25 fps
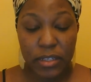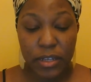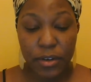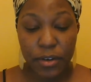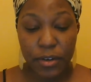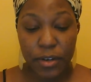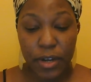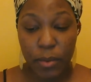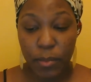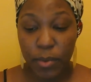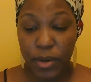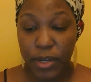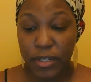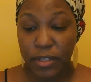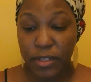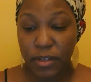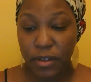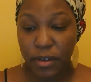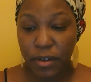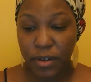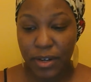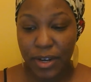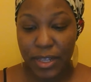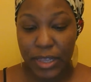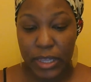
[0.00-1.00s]
they were
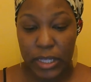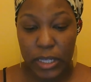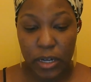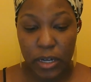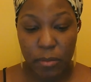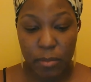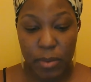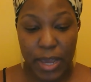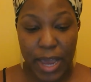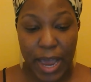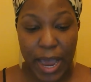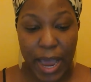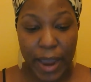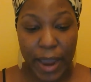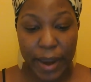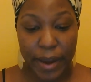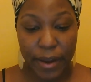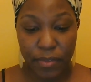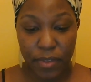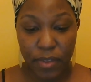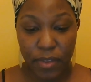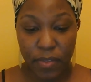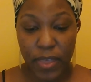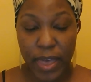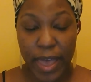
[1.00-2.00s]
considered a little bit
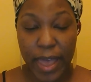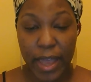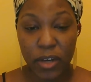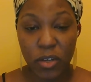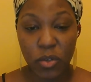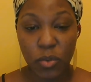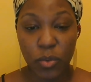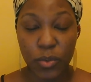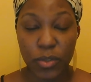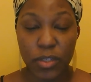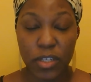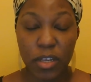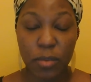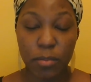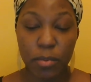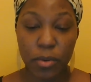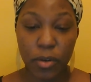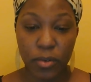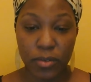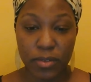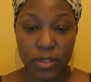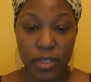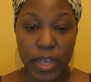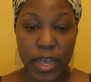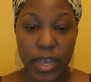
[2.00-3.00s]
higher than the actual
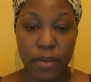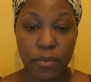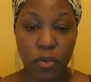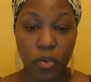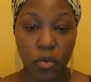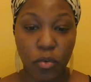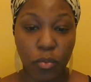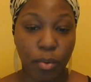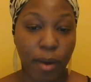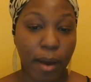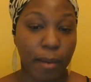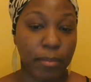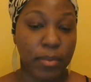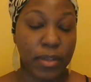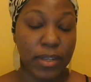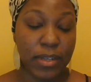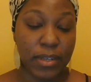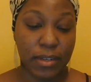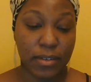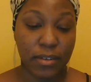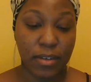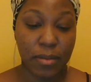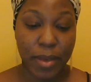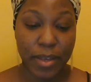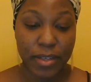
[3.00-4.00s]
typical slave who probably
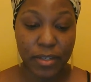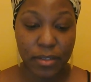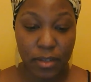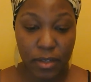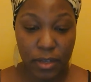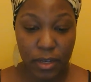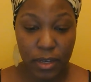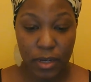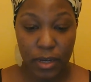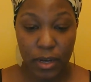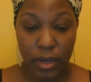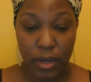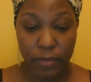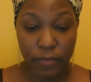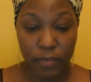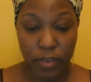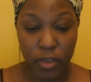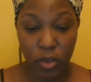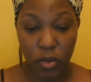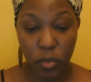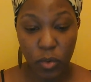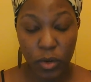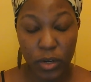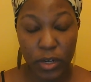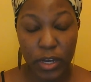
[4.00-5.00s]
did domestic and
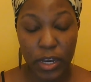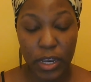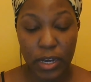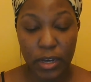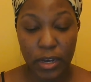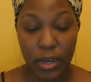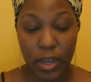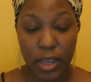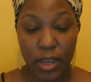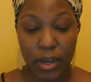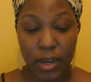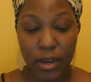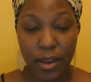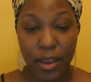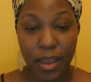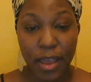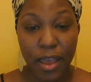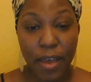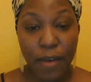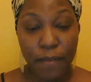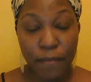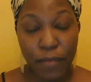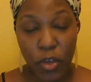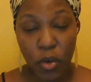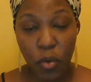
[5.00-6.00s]
field
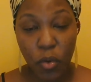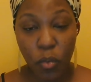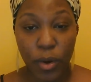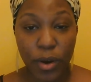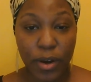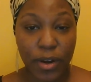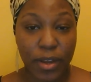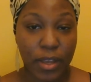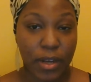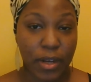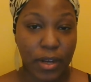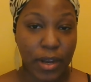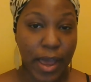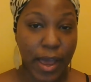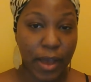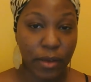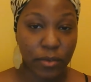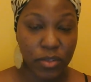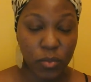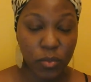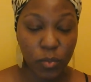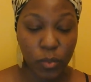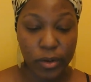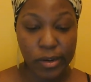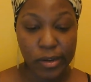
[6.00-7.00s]
work and
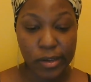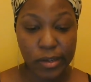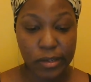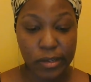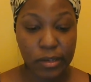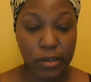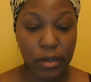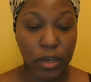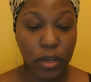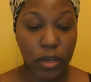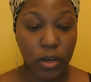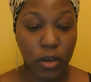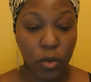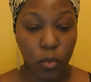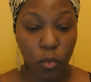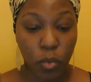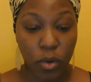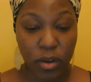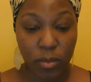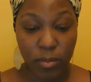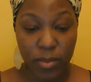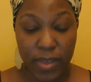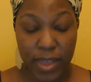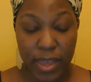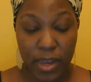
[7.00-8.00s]
housework and
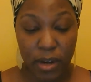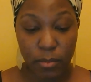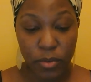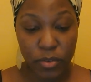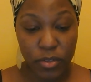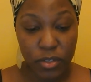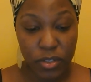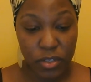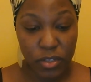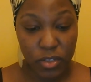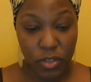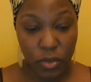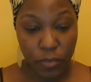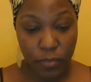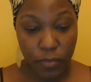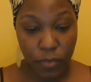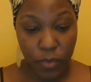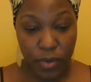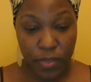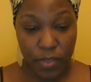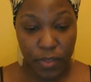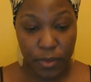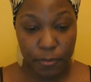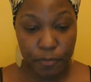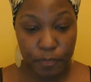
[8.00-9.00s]
working with animals and so
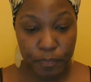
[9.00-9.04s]
forth.